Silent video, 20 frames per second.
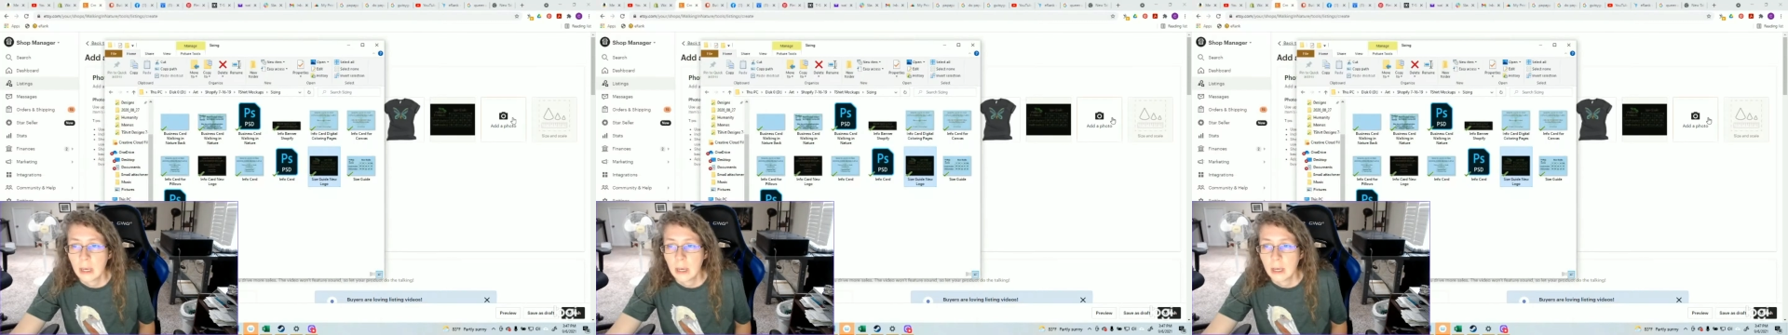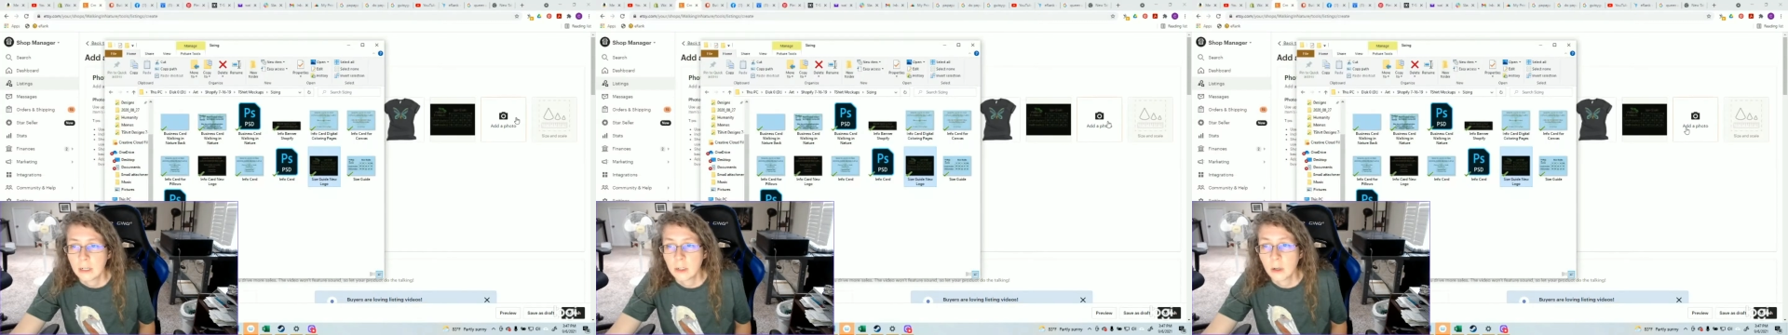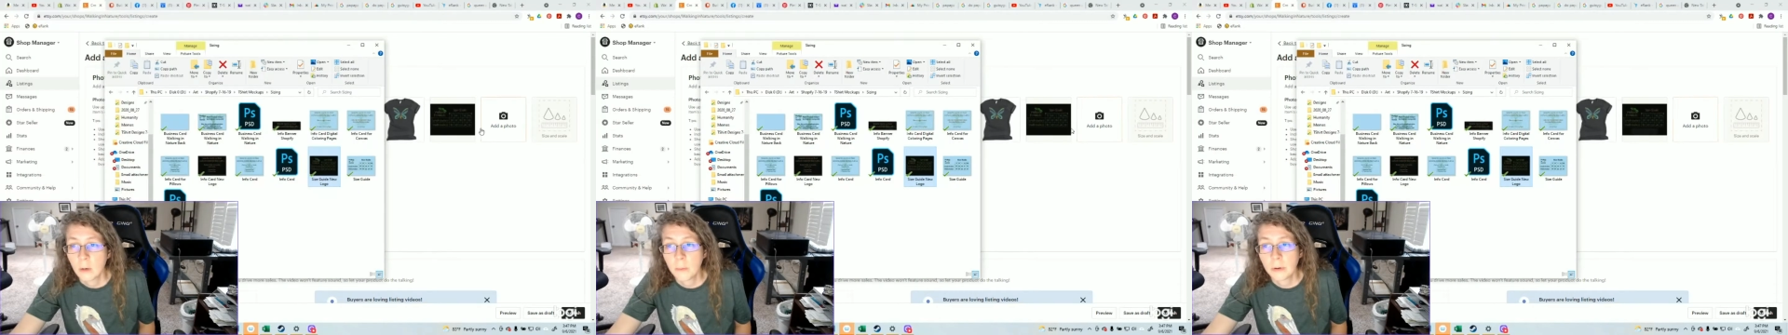
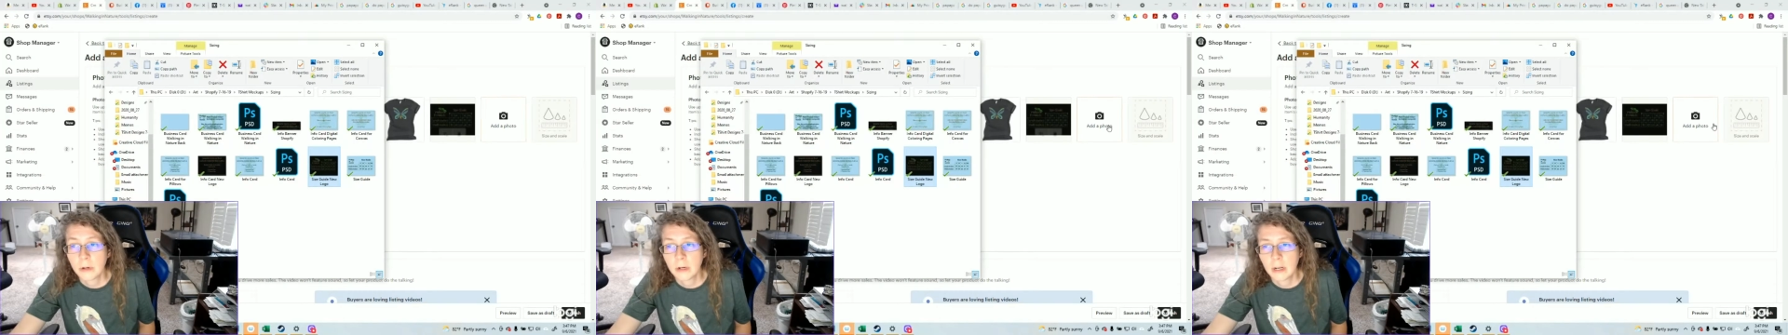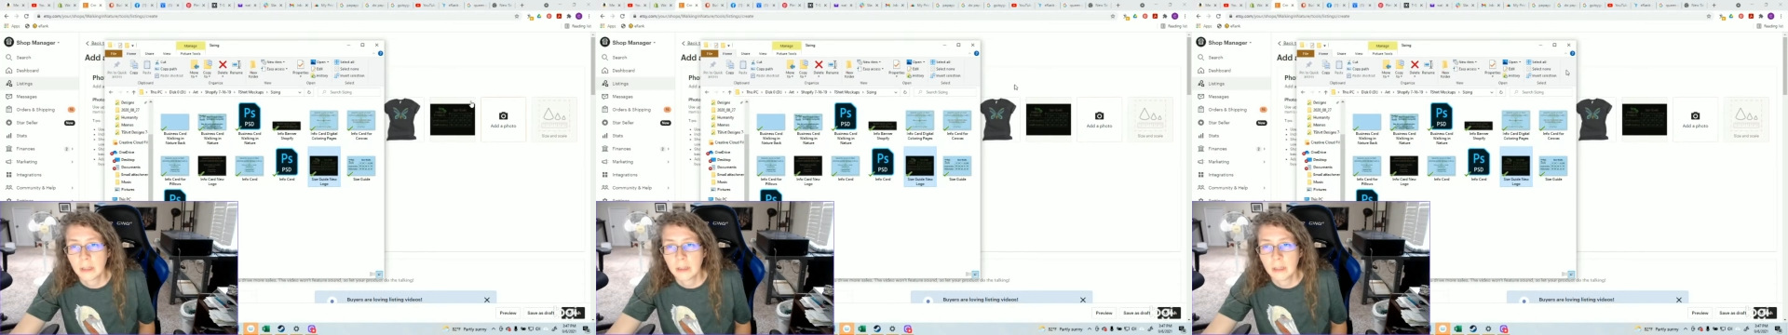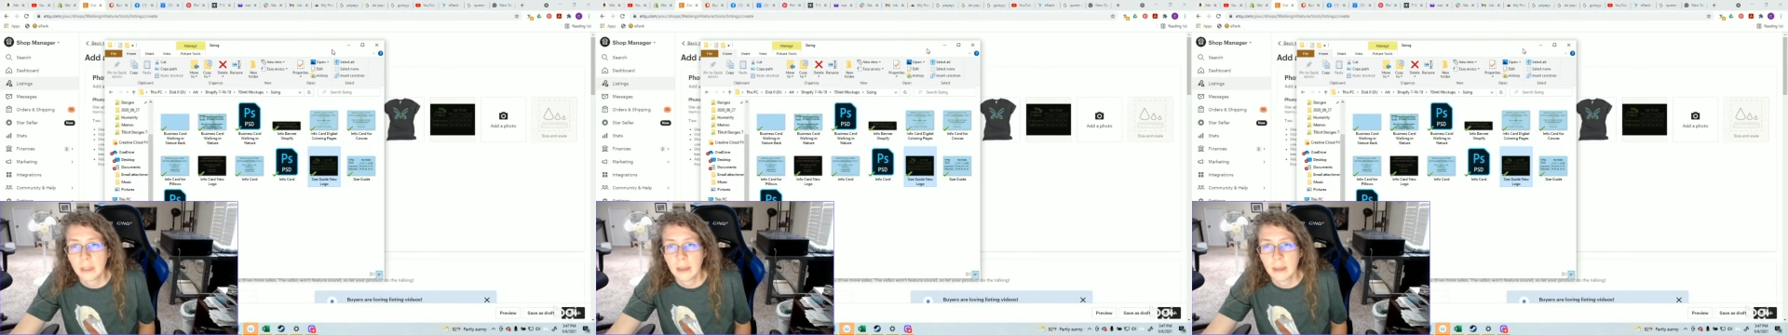Don't put it
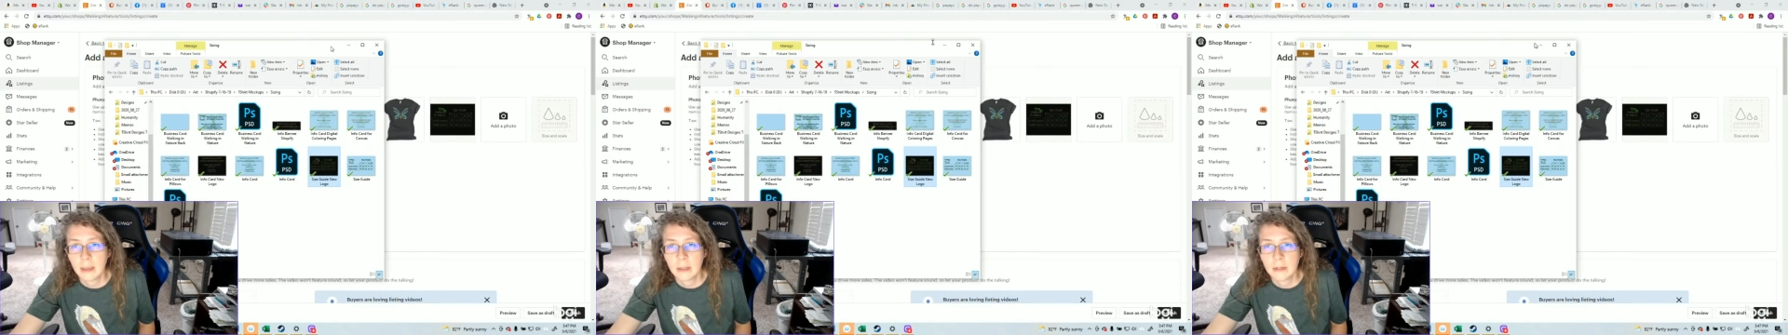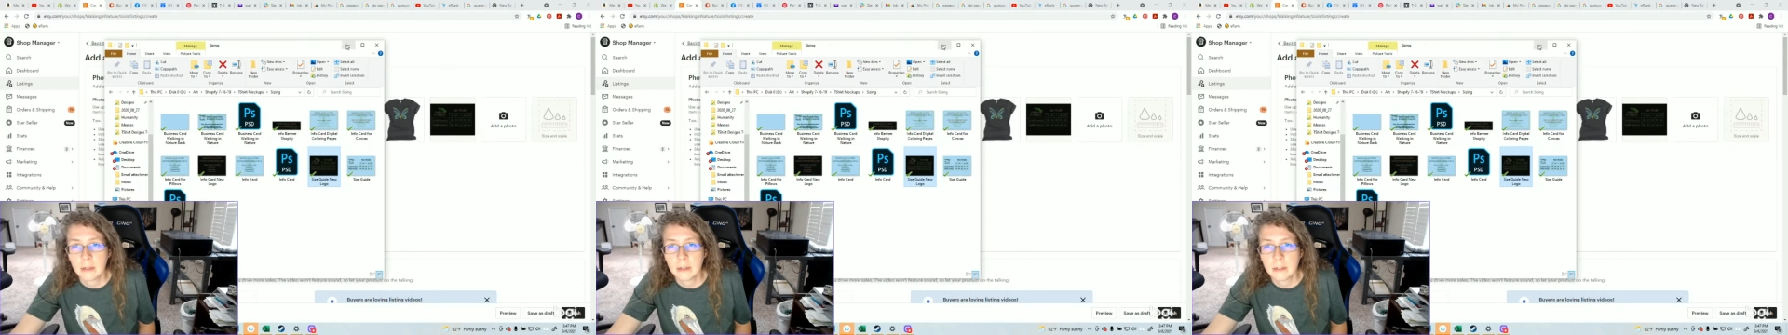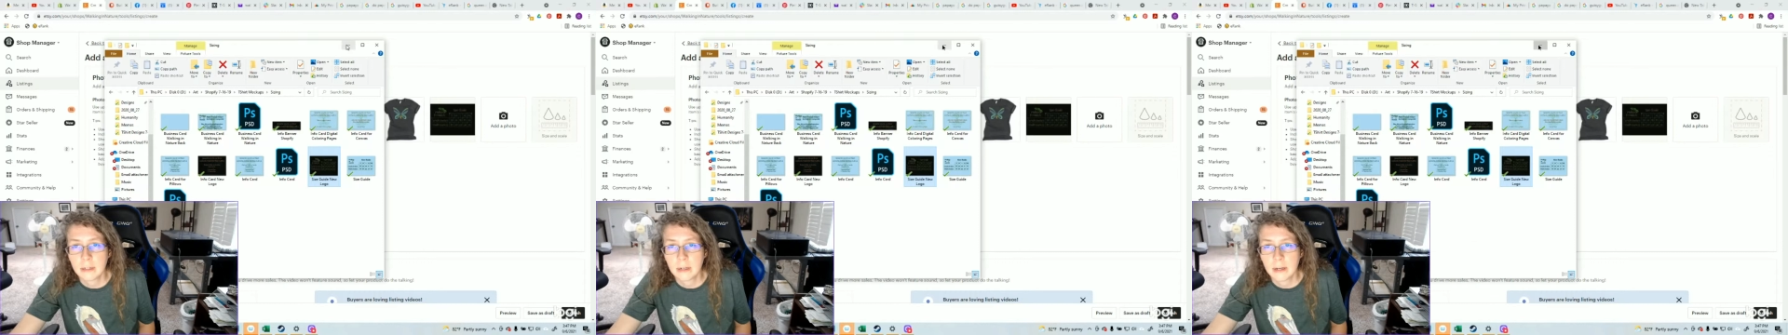at the
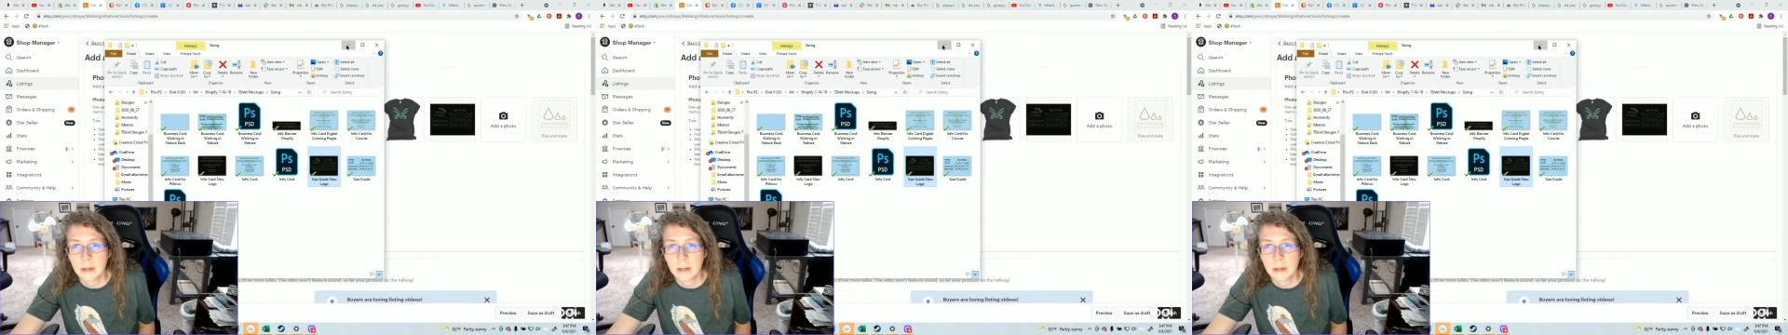end